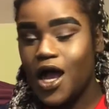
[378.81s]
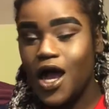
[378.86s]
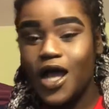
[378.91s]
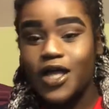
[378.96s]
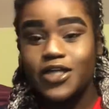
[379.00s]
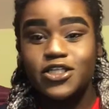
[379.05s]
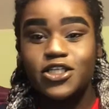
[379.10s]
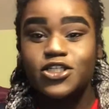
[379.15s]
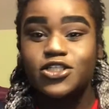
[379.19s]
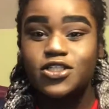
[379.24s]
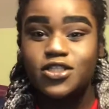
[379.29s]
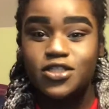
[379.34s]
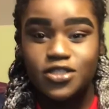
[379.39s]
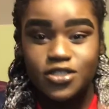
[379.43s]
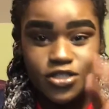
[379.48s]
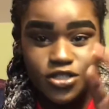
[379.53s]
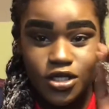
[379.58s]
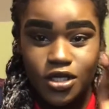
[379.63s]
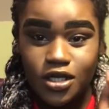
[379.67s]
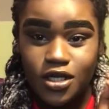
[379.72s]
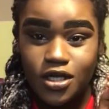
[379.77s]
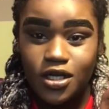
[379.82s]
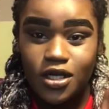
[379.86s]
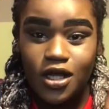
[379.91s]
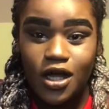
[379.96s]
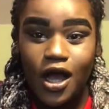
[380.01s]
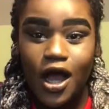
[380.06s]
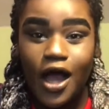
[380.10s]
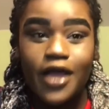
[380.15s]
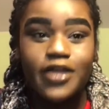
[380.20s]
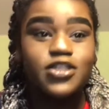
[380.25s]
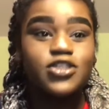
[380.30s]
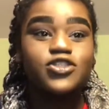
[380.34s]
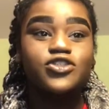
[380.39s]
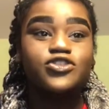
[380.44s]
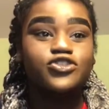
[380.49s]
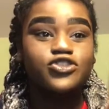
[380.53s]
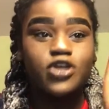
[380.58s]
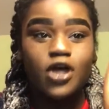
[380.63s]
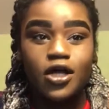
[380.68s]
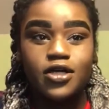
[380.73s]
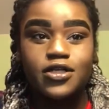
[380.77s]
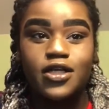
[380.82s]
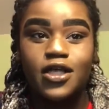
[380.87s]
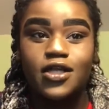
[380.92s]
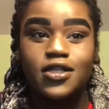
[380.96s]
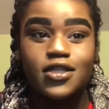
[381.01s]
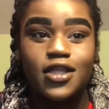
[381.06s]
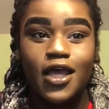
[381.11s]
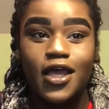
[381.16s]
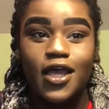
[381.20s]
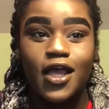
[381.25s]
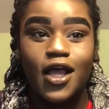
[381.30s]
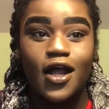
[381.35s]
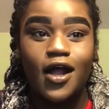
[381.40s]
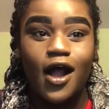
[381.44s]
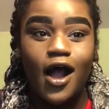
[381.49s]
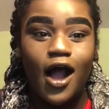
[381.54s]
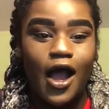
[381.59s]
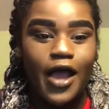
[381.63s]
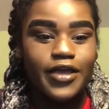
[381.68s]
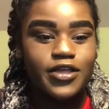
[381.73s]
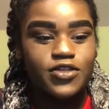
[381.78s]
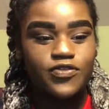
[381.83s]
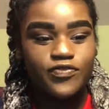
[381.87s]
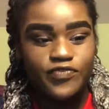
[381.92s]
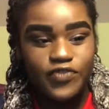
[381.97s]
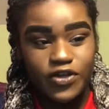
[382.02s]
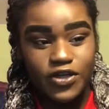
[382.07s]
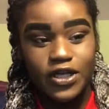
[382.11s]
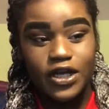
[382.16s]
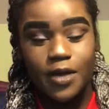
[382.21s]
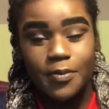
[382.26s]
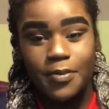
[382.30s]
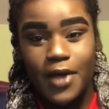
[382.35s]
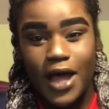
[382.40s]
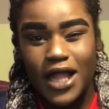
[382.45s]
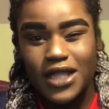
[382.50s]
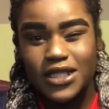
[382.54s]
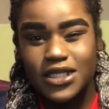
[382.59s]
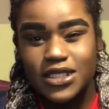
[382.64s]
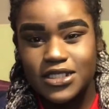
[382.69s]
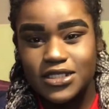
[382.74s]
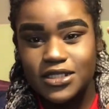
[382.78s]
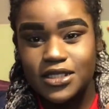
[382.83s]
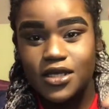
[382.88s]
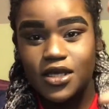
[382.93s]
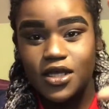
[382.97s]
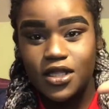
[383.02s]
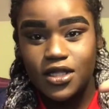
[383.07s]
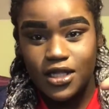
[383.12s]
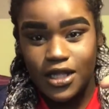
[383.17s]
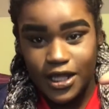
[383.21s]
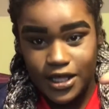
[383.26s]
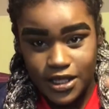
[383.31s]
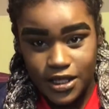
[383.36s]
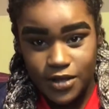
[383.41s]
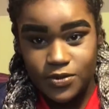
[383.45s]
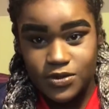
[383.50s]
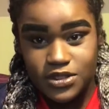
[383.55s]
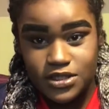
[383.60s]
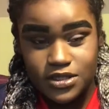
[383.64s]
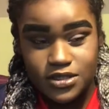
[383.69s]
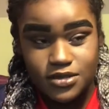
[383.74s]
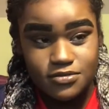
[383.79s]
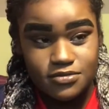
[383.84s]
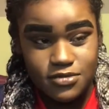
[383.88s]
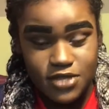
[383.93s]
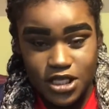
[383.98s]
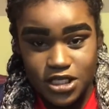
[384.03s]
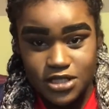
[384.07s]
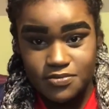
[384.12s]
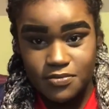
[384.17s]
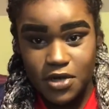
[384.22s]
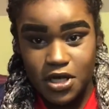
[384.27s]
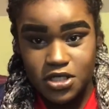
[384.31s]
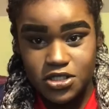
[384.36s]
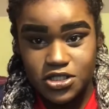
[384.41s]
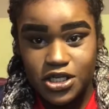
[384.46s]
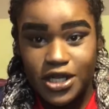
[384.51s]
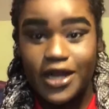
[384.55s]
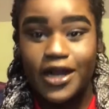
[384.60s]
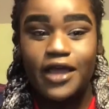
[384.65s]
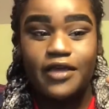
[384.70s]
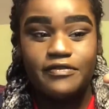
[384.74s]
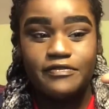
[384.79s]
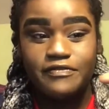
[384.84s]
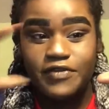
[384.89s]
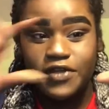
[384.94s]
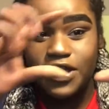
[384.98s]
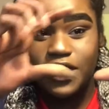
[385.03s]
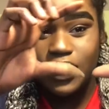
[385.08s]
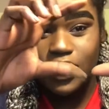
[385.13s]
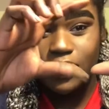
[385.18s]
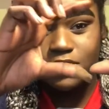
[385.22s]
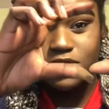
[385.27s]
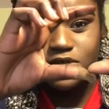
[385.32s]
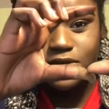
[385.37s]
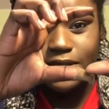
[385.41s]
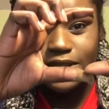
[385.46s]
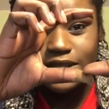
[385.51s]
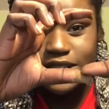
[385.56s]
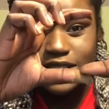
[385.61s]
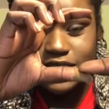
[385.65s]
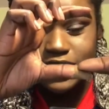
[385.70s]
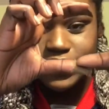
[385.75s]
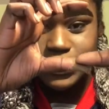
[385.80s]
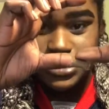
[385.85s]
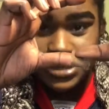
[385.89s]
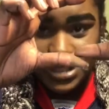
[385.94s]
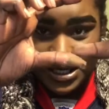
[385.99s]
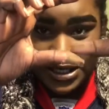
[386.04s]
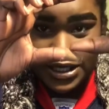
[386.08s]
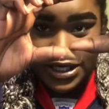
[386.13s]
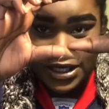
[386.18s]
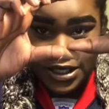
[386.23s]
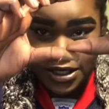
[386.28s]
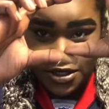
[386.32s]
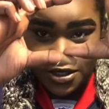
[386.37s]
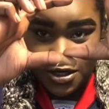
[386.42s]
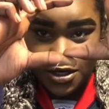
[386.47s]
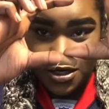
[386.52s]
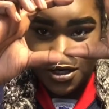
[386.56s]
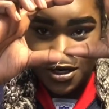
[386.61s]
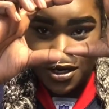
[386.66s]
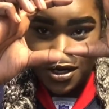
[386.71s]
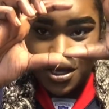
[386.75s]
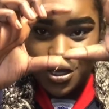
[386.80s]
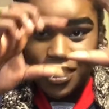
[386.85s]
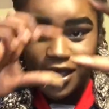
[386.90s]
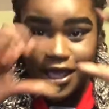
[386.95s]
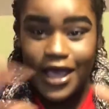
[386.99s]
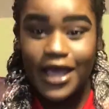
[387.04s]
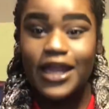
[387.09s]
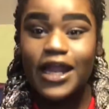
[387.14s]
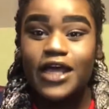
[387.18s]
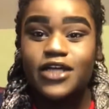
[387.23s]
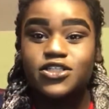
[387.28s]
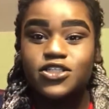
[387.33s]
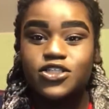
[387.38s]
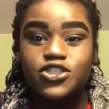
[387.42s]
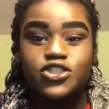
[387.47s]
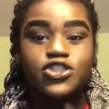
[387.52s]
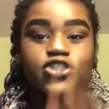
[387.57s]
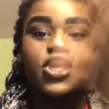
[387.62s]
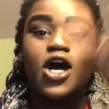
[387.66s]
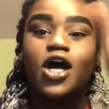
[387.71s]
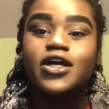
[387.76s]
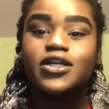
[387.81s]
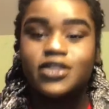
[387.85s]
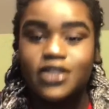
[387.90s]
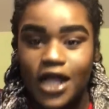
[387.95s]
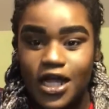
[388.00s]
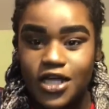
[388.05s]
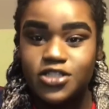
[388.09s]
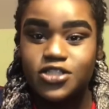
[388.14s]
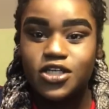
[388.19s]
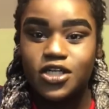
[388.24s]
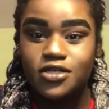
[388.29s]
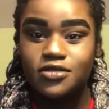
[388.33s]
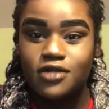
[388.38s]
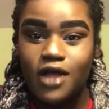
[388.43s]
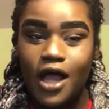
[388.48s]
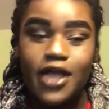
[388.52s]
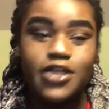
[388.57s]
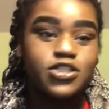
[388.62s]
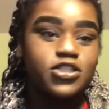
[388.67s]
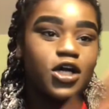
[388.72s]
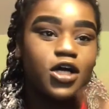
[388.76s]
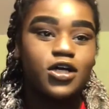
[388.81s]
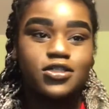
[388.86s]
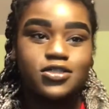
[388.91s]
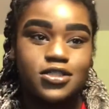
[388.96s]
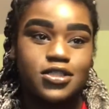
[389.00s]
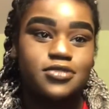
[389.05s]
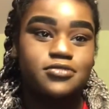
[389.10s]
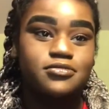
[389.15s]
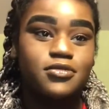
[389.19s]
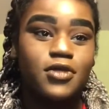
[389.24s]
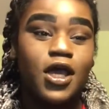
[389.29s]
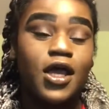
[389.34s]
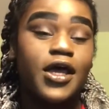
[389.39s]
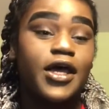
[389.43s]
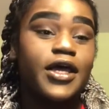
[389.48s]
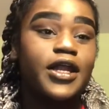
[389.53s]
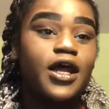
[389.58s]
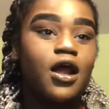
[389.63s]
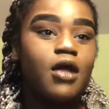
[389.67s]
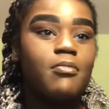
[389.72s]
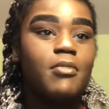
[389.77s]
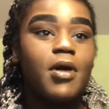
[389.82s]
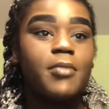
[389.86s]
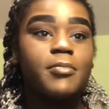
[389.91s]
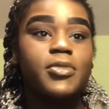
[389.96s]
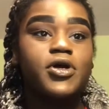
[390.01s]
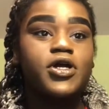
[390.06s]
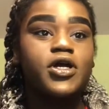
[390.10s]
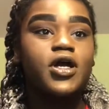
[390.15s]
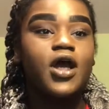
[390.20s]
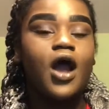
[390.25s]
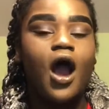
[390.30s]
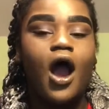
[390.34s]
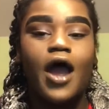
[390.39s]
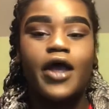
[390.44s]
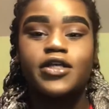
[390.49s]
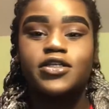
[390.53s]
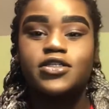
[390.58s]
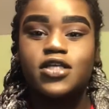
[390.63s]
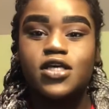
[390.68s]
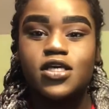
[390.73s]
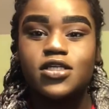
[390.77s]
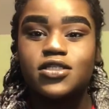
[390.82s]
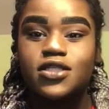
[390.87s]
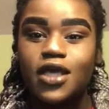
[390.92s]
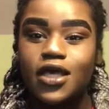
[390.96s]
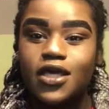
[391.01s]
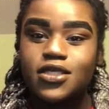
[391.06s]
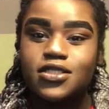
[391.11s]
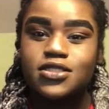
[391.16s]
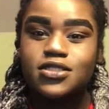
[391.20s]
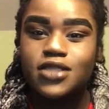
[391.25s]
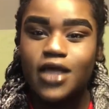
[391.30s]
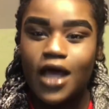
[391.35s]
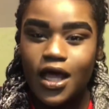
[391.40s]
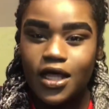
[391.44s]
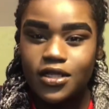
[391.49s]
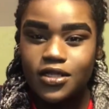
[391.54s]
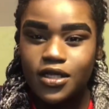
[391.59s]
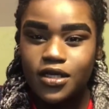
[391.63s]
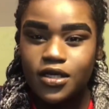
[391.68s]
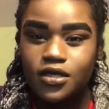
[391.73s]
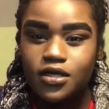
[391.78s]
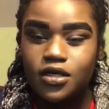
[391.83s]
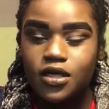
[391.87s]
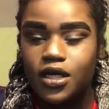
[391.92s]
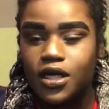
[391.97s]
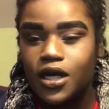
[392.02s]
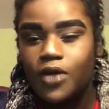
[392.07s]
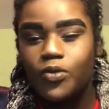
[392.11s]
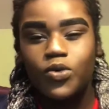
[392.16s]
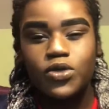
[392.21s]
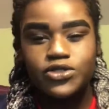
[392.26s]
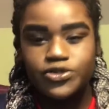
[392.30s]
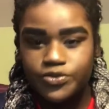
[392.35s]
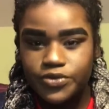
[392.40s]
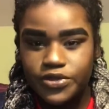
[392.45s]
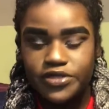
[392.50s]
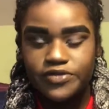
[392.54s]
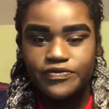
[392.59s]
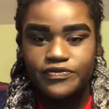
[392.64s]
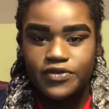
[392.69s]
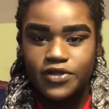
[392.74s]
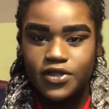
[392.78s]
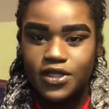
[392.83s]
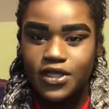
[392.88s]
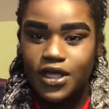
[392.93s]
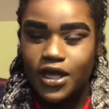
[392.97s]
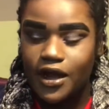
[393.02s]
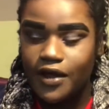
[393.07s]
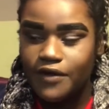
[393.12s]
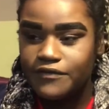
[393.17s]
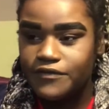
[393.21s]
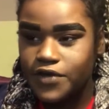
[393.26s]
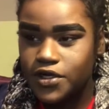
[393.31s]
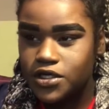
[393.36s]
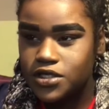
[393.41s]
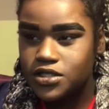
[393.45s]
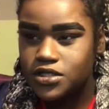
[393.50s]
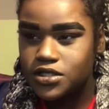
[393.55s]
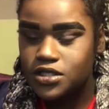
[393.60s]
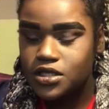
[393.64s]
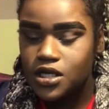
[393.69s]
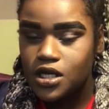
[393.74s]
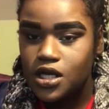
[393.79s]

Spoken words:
I just chugged it. Like, I filled it up at least, like, it was this much, and I filled it up to at least, like, here. And I just chugged that shit. I chugged it. And I remember I just, like, sat there, and I wasn't really feeling it at first.